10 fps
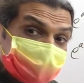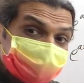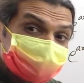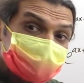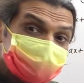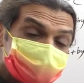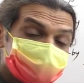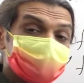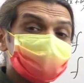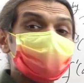
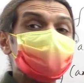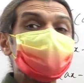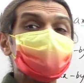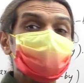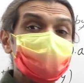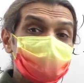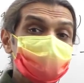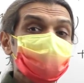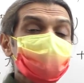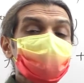differentiation of ax
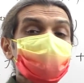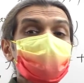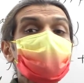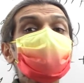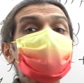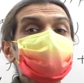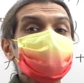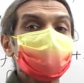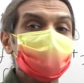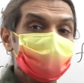minus by with
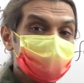respect to